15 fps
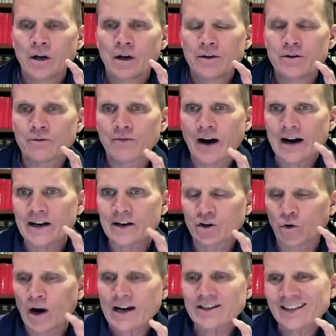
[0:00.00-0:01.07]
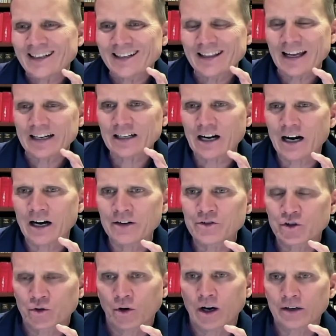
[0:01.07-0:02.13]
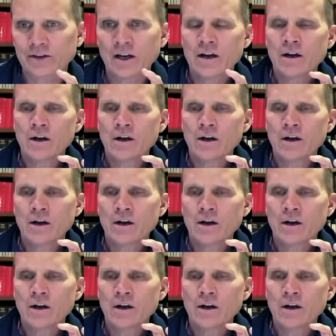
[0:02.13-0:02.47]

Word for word: You're inviting Christ into that construct